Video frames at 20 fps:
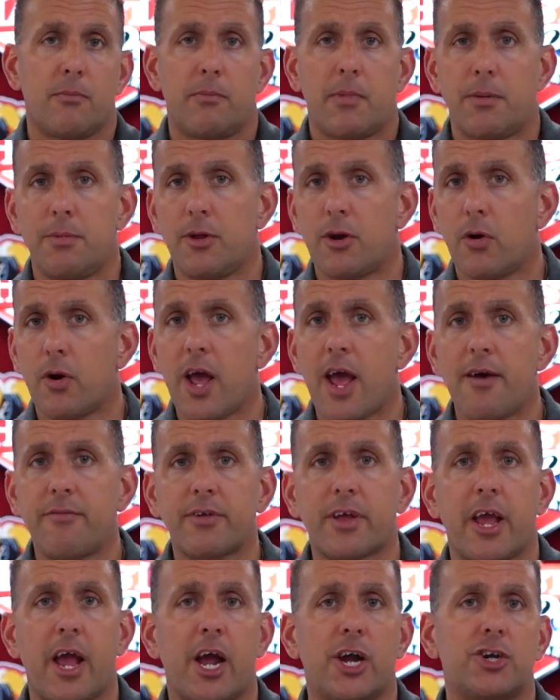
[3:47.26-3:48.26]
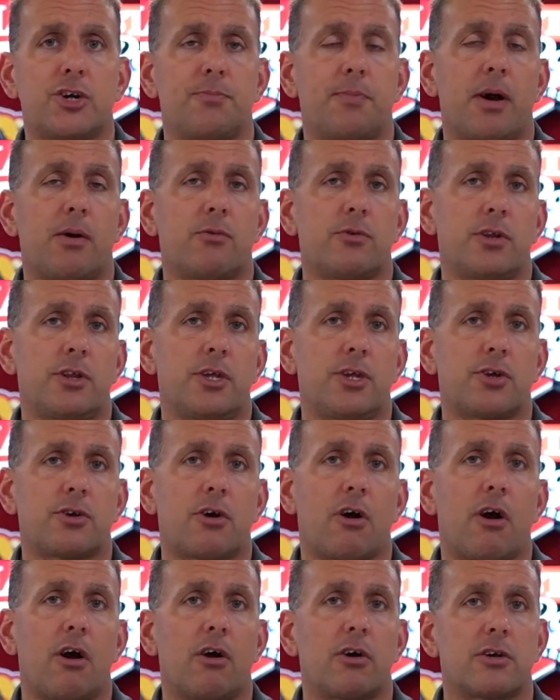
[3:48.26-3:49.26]
Maybe you don't have the cash to buy one of these
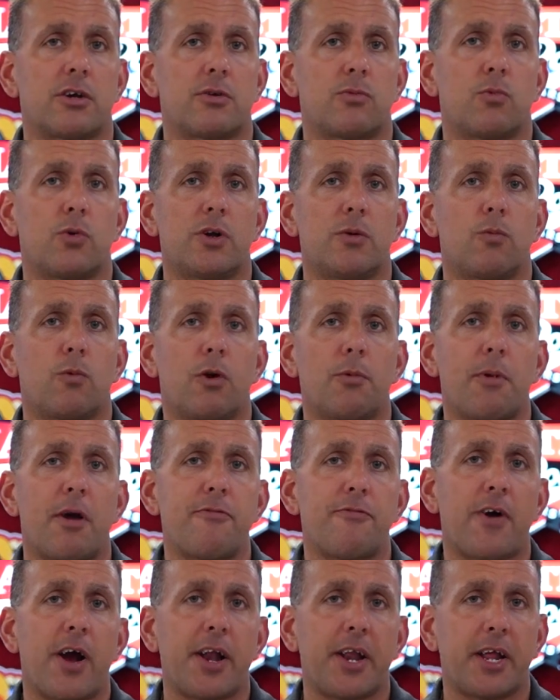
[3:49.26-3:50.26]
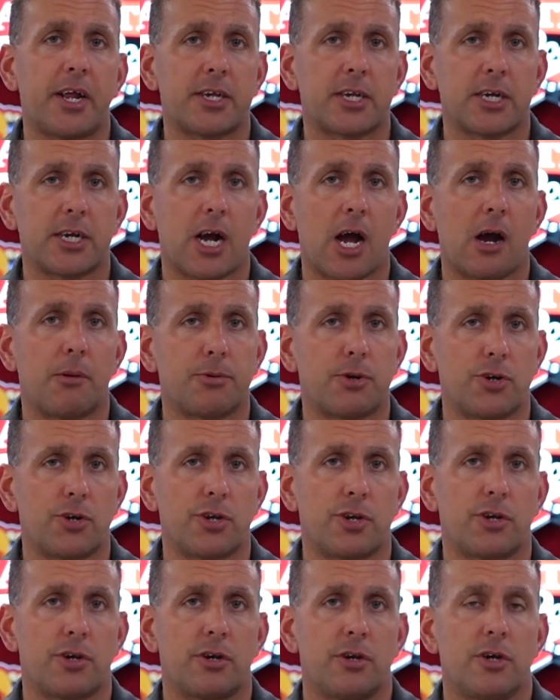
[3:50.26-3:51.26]
cars. What, what are my financing
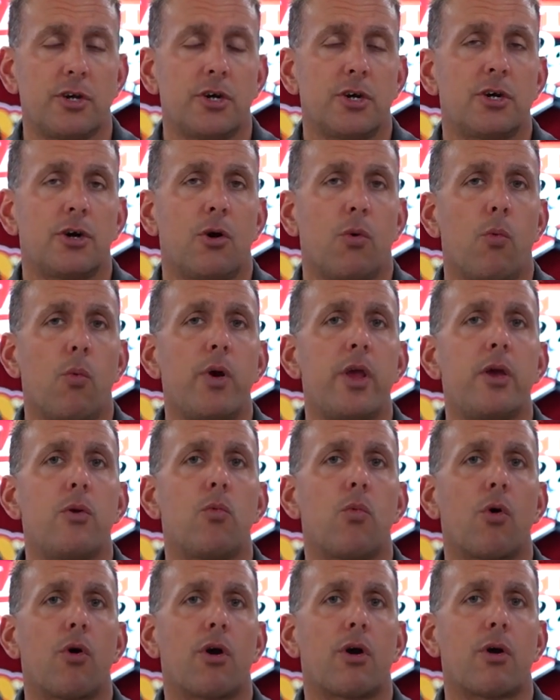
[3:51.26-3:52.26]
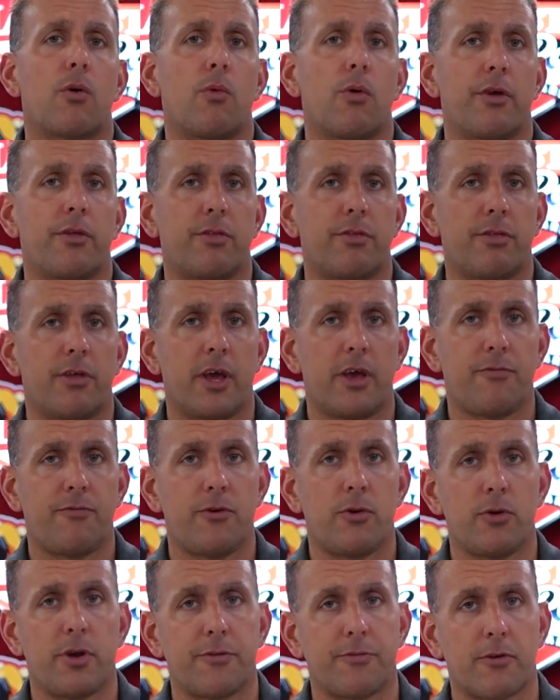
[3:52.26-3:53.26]
options? We work with a
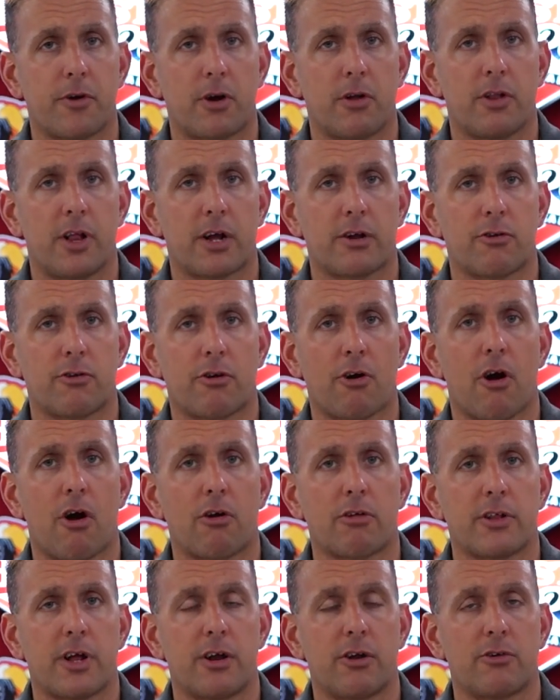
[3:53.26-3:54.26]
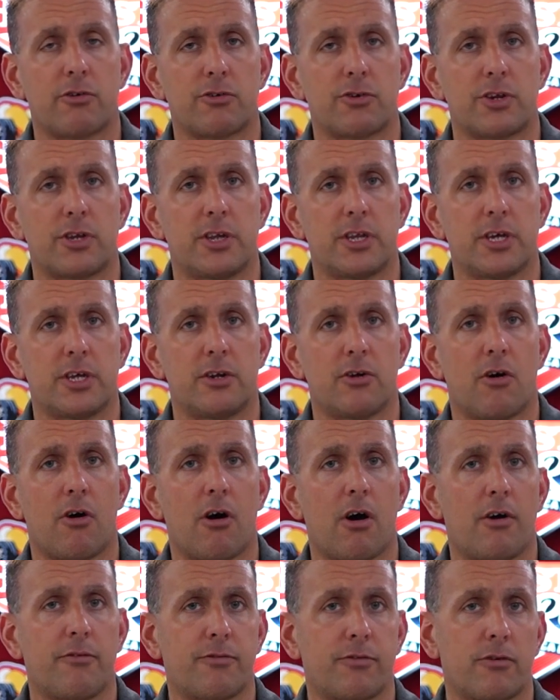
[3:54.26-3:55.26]
few different collector car lenders that
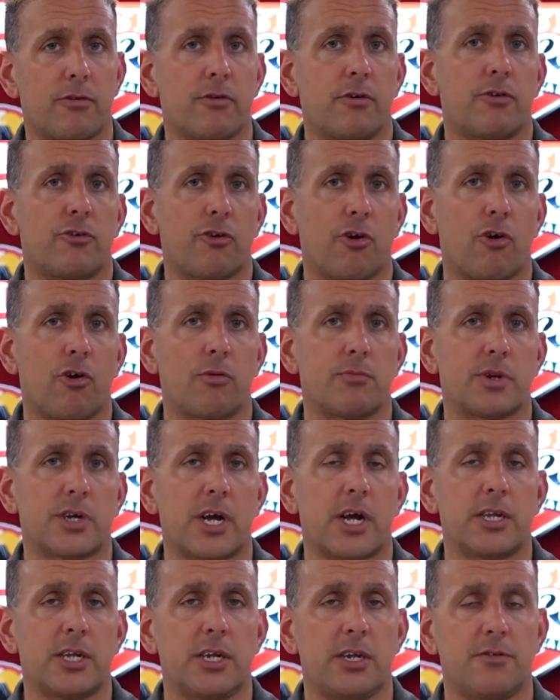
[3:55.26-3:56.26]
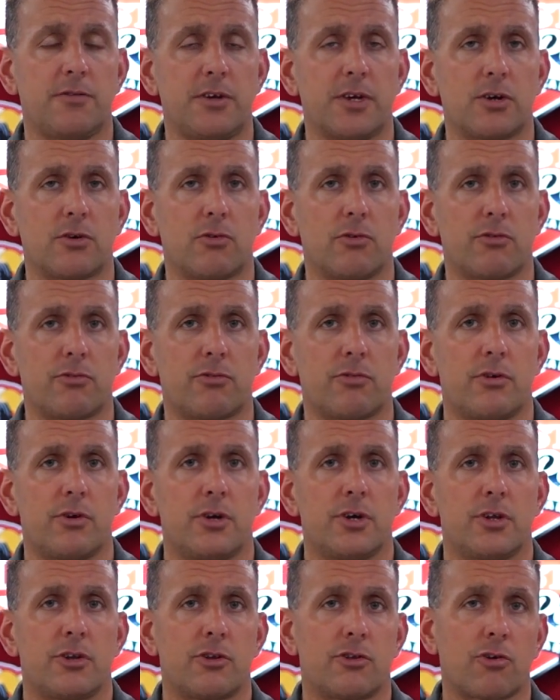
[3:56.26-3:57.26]
offer terms on these vehicles.
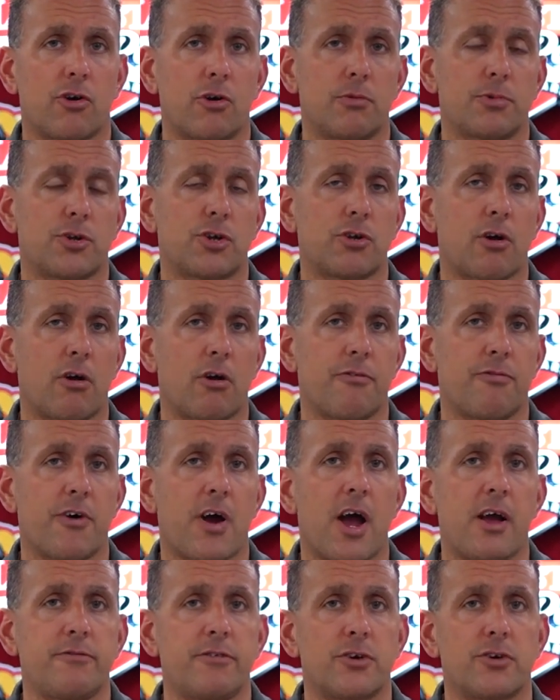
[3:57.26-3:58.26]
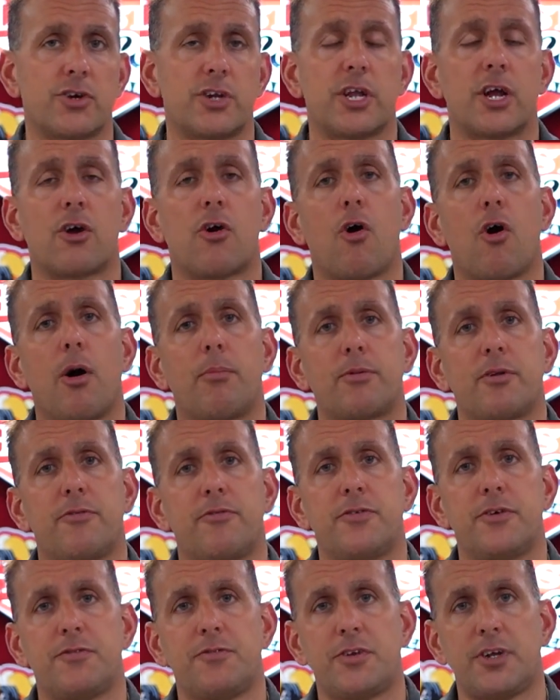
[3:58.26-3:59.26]
The terms start at five years and they go up to
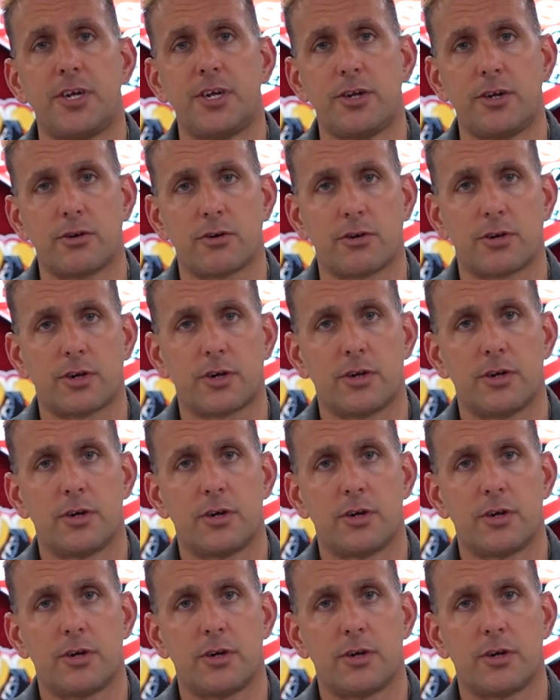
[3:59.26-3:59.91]
15 years.